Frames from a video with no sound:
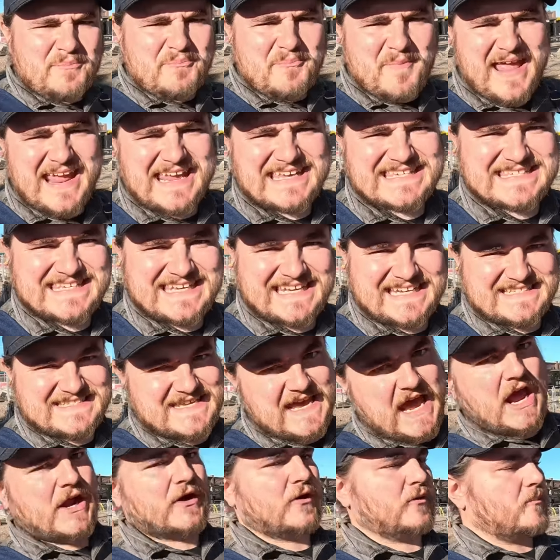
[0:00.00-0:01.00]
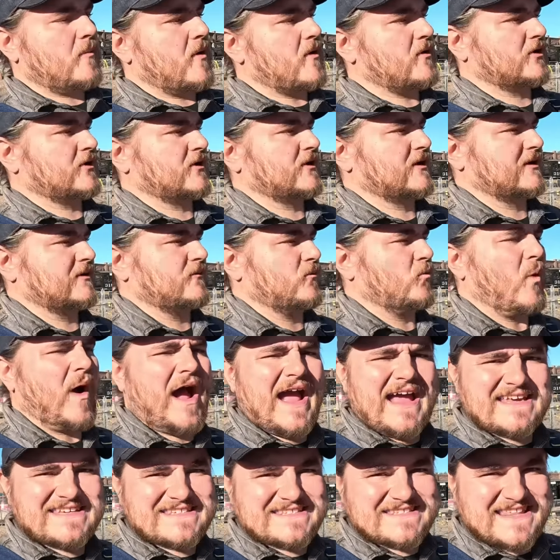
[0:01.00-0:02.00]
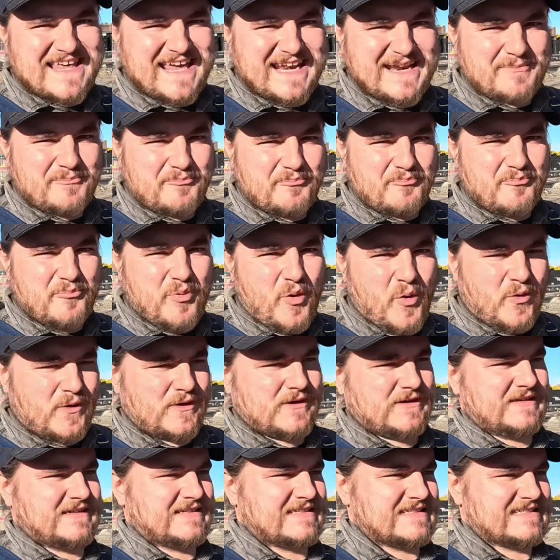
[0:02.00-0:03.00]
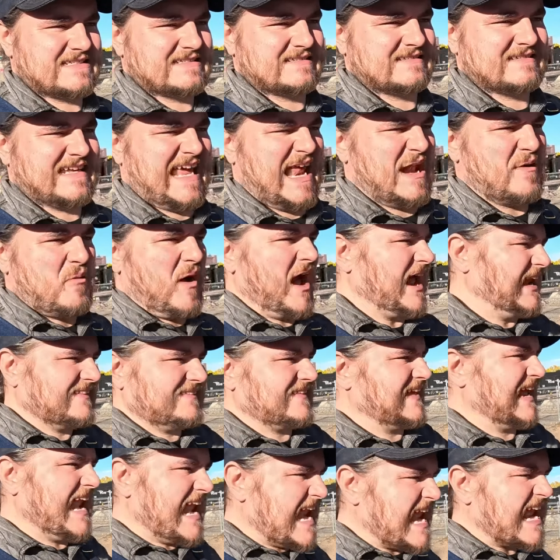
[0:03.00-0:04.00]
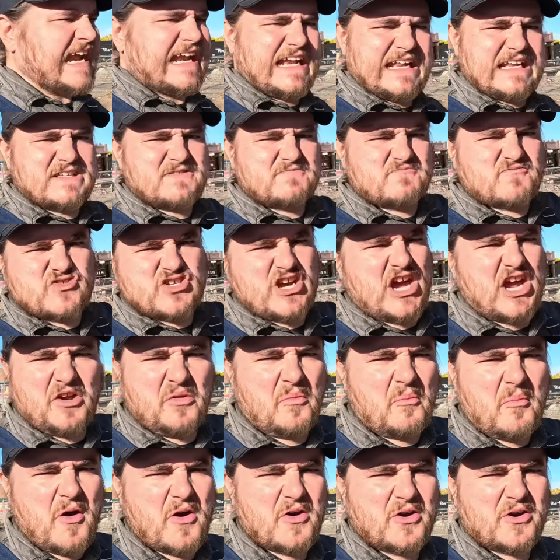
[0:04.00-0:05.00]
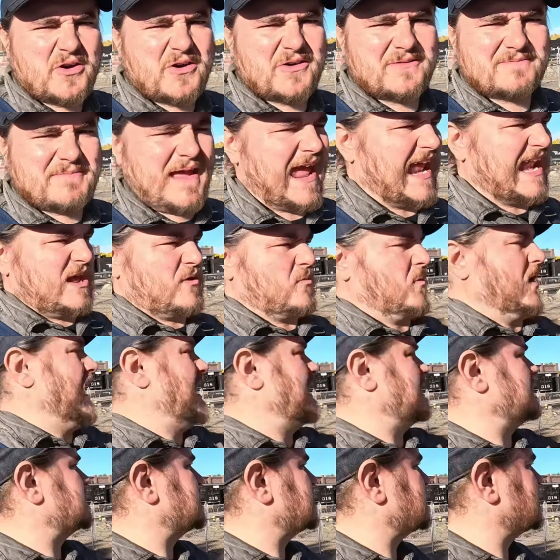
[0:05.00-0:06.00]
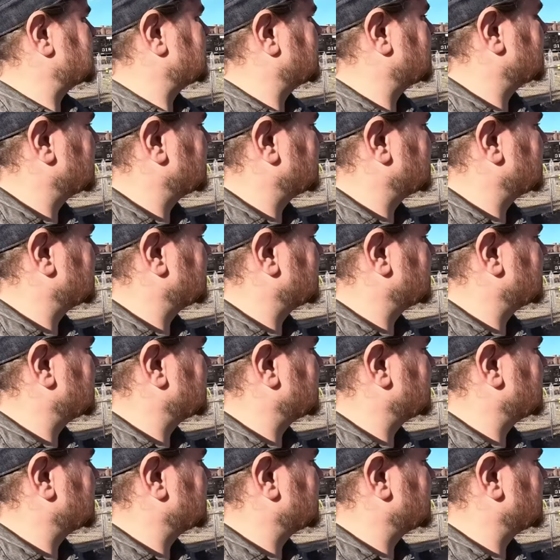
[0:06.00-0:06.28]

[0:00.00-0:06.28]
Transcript: makes it a tunnel motor, and why is that important? And why did they need a tunnel motor anyways?